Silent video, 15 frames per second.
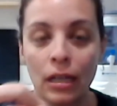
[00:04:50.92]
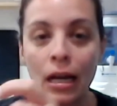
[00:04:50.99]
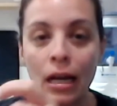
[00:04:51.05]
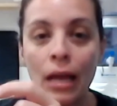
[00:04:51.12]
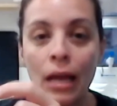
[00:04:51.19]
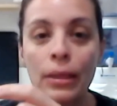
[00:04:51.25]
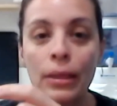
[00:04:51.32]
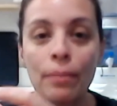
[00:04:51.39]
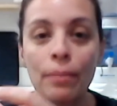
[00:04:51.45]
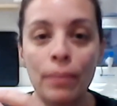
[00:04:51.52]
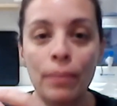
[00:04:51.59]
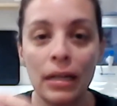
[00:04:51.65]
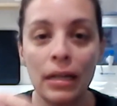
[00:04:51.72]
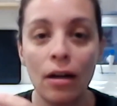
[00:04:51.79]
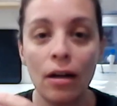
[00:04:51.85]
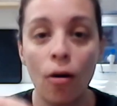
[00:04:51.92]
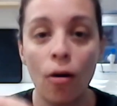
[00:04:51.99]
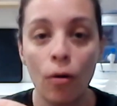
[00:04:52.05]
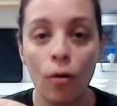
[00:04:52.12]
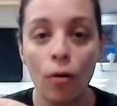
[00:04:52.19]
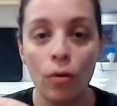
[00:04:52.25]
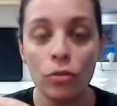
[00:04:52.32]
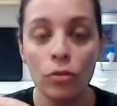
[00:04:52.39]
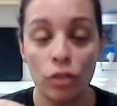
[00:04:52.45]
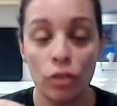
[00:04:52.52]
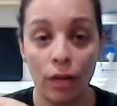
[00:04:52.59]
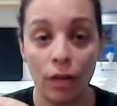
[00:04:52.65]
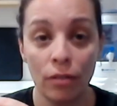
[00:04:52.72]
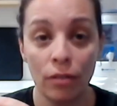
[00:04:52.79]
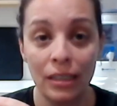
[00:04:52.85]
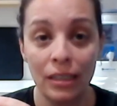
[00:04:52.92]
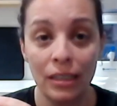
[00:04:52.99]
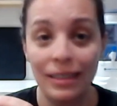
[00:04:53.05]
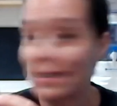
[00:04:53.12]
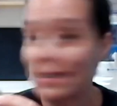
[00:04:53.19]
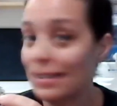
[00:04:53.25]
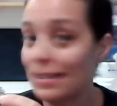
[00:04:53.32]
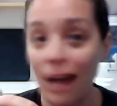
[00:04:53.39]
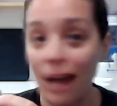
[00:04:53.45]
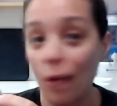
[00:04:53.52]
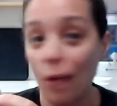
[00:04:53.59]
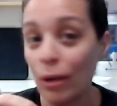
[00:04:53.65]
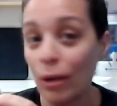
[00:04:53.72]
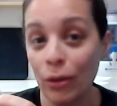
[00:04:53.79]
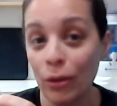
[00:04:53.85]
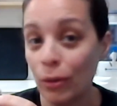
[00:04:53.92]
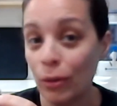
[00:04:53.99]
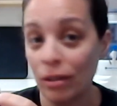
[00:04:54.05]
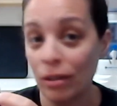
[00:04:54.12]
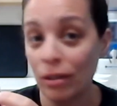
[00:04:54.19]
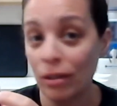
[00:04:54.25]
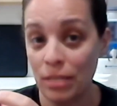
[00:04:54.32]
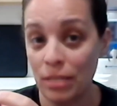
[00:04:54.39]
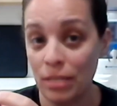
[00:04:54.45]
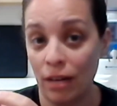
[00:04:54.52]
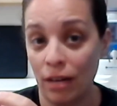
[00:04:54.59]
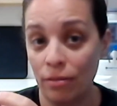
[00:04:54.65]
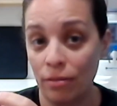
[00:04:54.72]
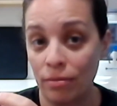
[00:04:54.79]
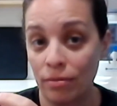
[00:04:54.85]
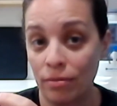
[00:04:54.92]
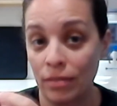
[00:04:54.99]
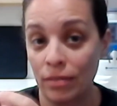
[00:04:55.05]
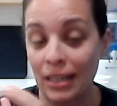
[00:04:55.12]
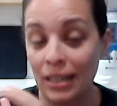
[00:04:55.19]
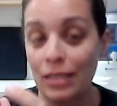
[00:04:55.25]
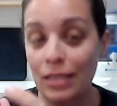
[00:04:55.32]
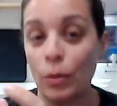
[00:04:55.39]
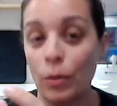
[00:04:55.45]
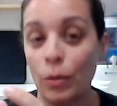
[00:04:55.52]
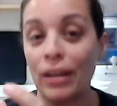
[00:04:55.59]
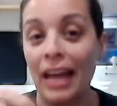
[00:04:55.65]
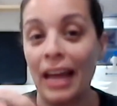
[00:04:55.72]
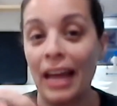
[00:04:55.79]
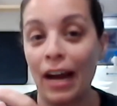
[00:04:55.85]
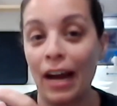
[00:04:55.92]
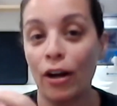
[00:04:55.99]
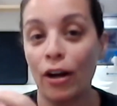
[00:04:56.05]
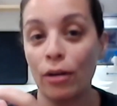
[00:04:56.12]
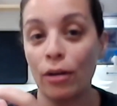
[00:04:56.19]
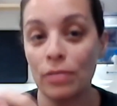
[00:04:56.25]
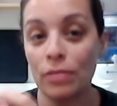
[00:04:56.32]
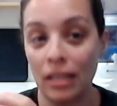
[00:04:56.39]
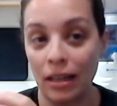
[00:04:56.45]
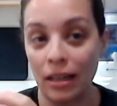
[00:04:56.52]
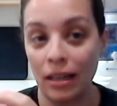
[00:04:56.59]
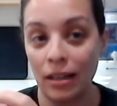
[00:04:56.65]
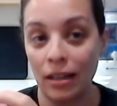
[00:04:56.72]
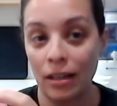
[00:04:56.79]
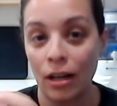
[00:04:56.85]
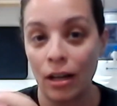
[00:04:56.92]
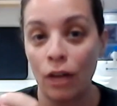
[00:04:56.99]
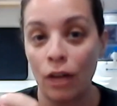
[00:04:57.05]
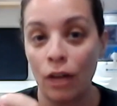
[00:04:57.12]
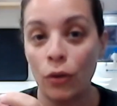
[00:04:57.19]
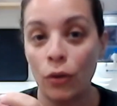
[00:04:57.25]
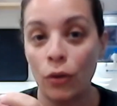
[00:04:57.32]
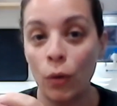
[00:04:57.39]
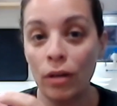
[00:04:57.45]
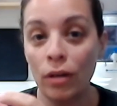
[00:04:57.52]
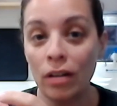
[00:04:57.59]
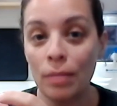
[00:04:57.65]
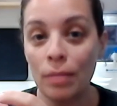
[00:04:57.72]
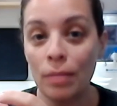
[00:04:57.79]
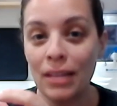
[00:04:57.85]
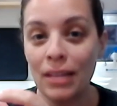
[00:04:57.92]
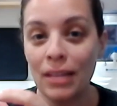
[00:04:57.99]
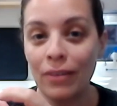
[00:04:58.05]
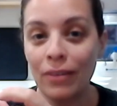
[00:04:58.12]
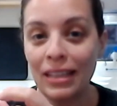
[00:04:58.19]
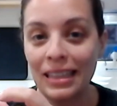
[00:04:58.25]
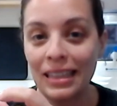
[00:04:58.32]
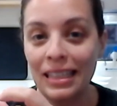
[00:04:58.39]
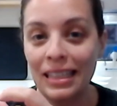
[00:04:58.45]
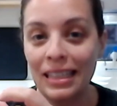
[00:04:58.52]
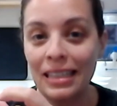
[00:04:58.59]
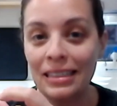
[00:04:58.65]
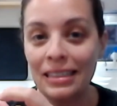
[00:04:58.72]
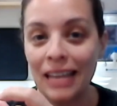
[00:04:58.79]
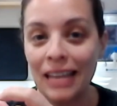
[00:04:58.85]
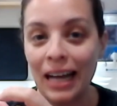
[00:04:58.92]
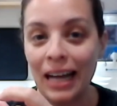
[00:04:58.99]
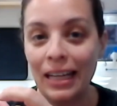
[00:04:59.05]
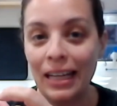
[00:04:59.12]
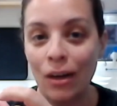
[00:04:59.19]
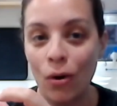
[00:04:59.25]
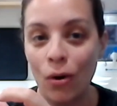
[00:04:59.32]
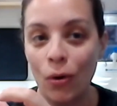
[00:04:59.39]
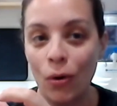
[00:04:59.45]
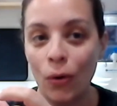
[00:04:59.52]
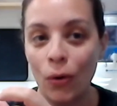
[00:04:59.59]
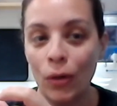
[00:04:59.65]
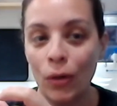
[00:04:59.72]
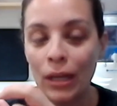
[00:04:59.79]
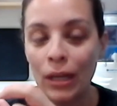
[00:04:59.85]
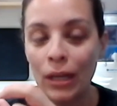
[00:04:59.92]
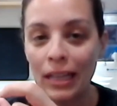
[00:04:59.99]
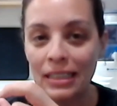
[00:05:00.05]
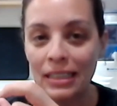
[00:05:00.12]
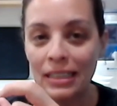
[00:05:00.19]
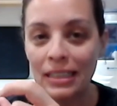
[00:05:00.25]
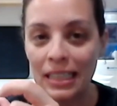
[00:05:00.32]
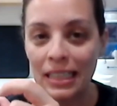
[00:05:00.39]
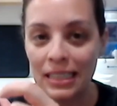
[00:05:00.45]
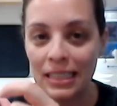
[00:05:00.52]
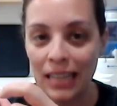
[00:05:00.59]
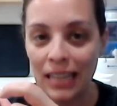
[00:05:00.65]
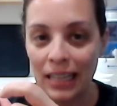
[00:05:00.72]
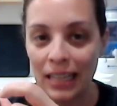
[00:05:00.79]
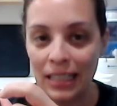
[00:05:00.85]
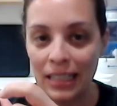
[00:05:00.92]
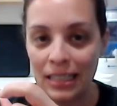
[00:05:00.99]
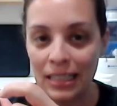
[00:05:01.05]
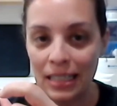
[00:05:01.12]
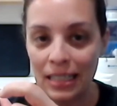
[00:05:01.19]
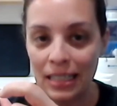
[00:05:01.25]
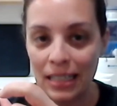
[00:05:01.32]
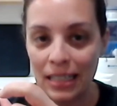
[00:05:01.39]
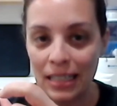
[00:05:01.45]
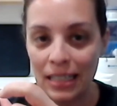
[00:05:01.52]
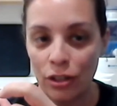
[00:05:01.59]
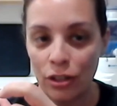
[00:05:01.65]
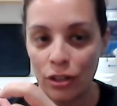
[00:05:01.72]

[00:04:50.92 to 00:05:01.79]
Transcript: The big hole generally is not where the oil comes out. It's where the air goes in. The oil comes out the little tiny hole that's inside the indentation.